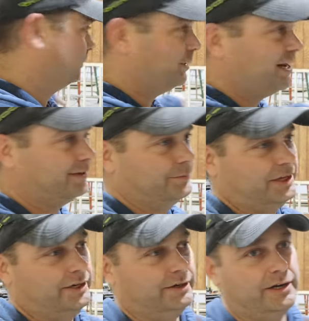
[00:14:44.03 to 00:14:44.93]
the bottom
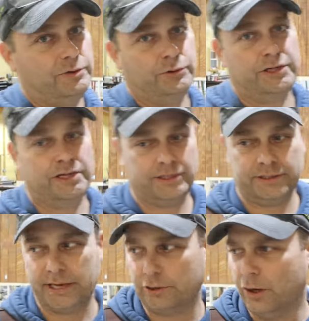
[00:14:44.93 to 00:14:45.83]
here, and we're gonna,
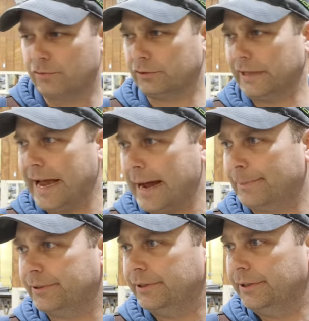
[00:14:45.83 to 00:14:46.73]
that'll
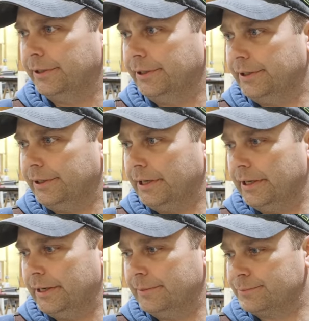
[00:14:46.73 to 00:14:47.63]
overlap
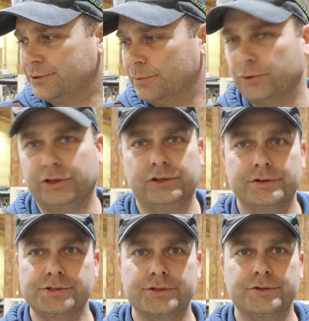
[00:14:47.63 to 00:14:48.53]
um, somewhere
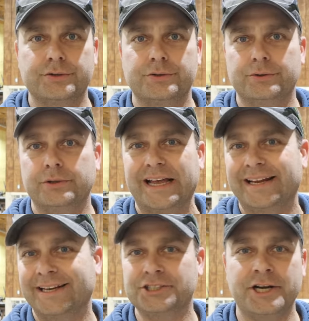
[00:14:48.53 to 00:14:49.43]
close to
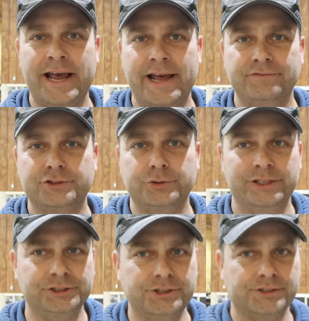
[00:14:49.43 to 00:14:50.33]
an inch and a half, two
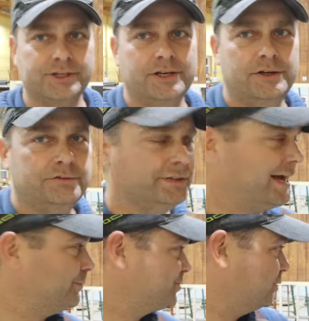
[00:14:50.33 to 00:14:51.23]
inches. It's gonna
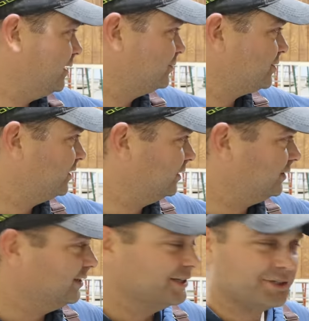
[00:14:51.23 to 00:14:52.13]
overlap, so I'm just
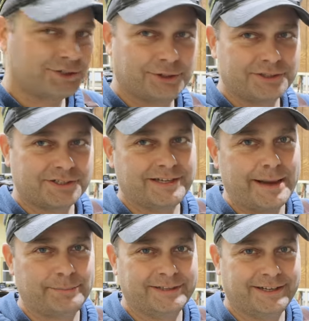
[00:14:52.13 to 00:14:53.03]
gonna start
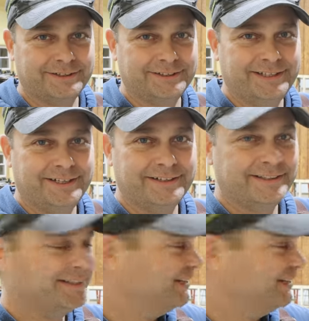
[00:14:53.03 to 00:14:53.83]
slapping that on there